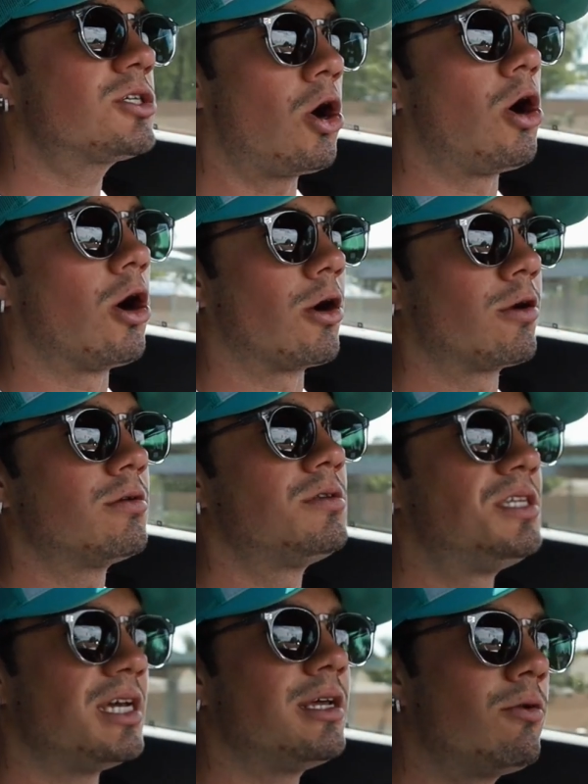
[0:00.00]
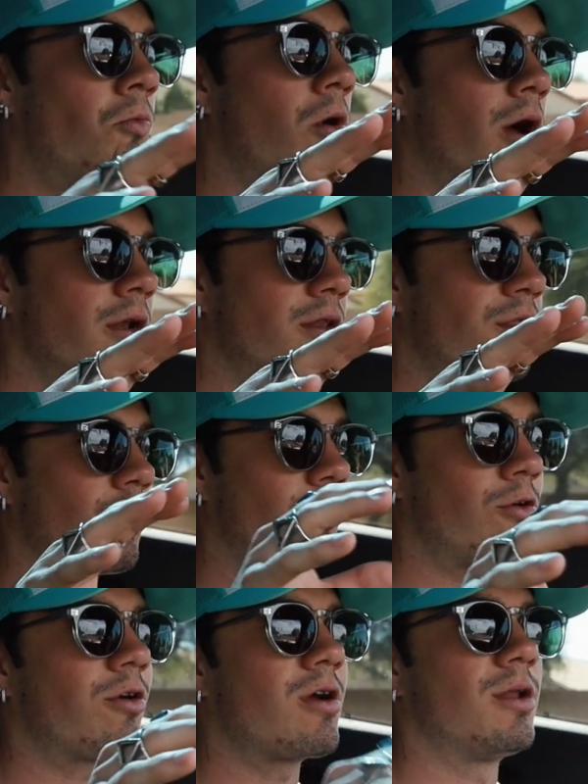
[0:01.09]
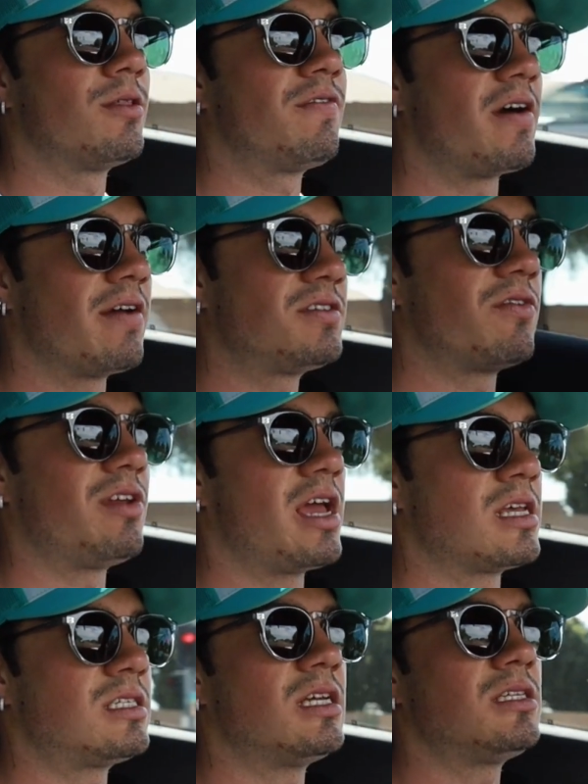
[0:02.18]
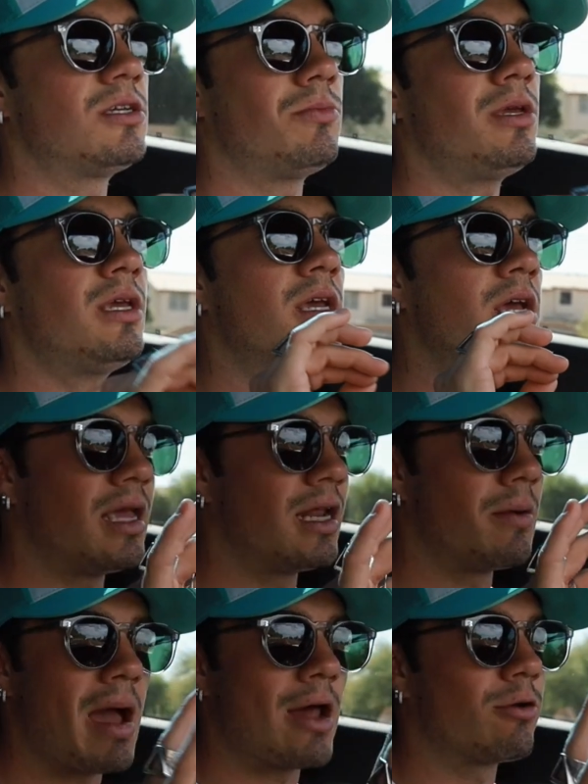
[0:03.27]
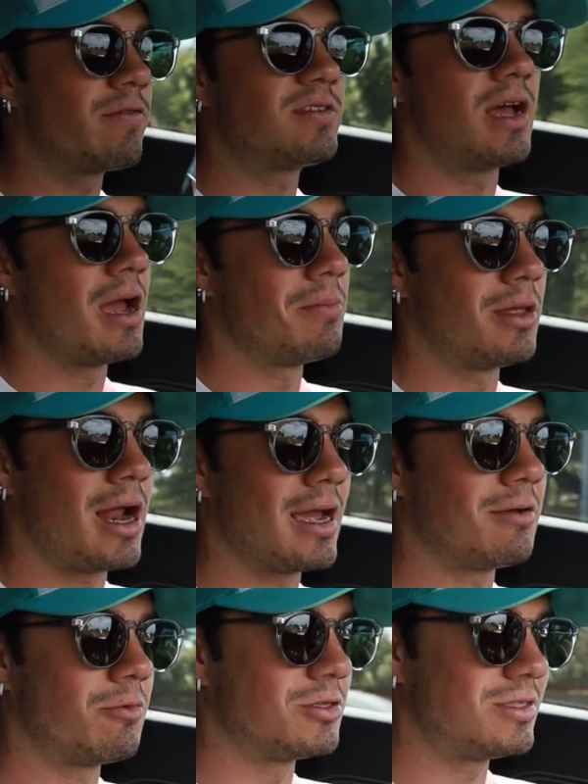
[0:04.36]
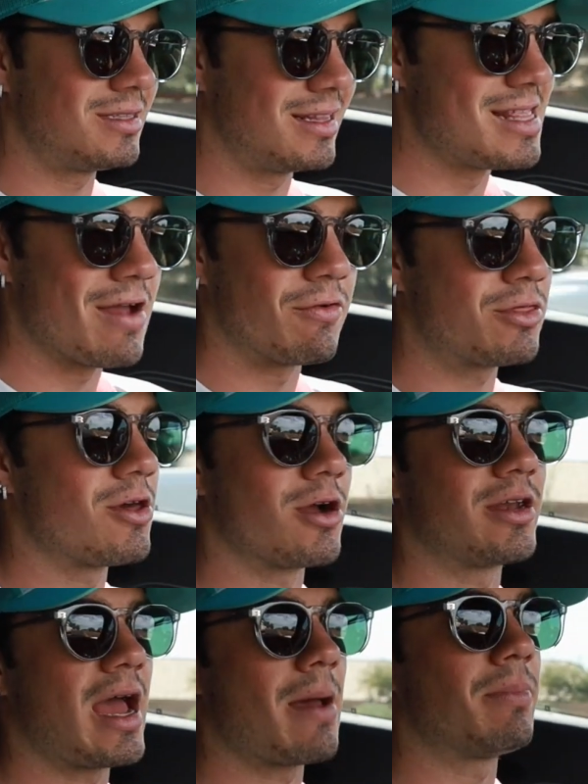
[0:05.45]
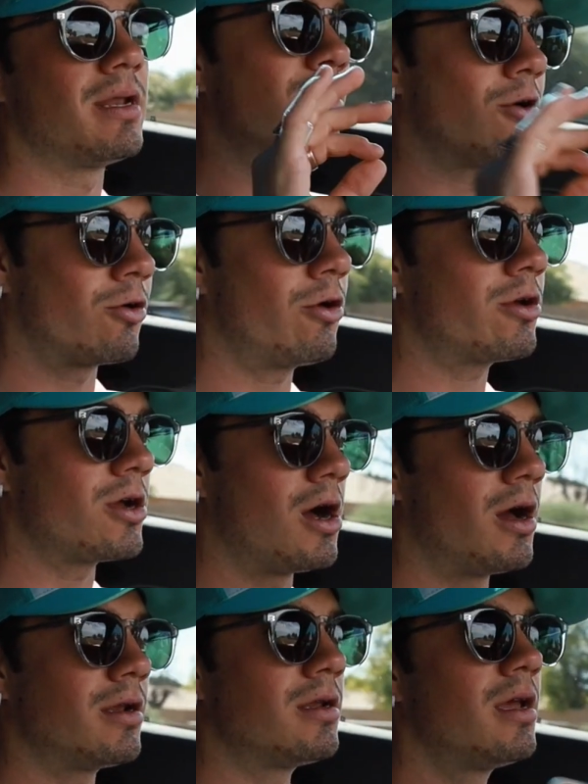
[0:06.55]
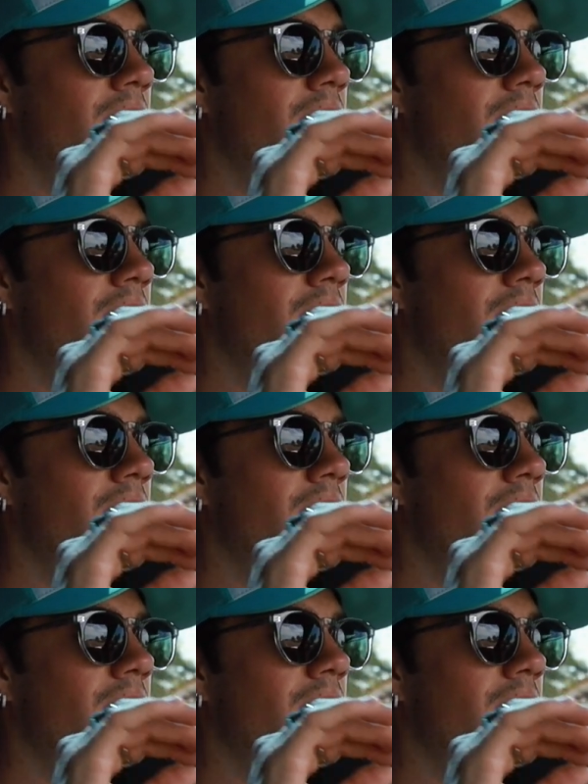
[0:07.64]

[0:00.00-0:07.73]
car did what the Huracan and the 570S did to me in a matter of time that I never thought could happen. The Huracan